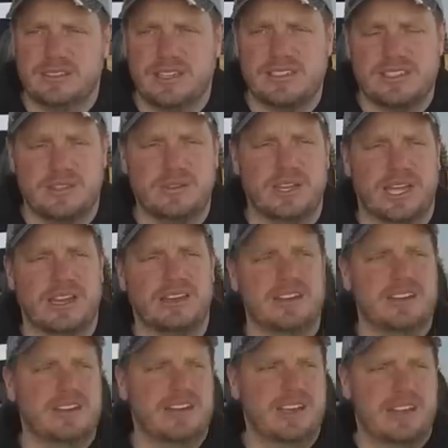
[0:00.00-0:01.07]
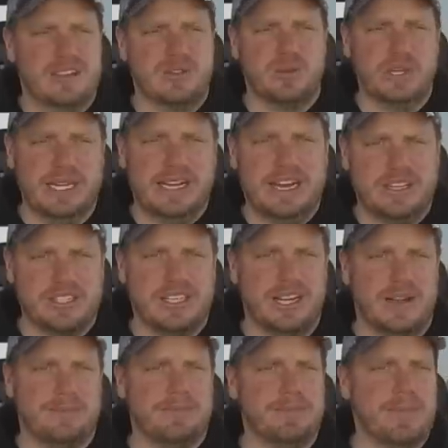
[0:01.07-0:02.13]
doesn't do that. It does a really nice
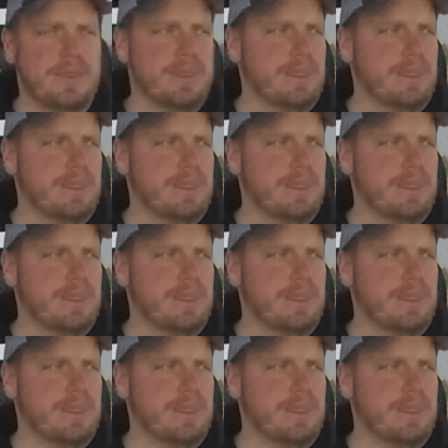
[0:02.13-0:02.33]
job.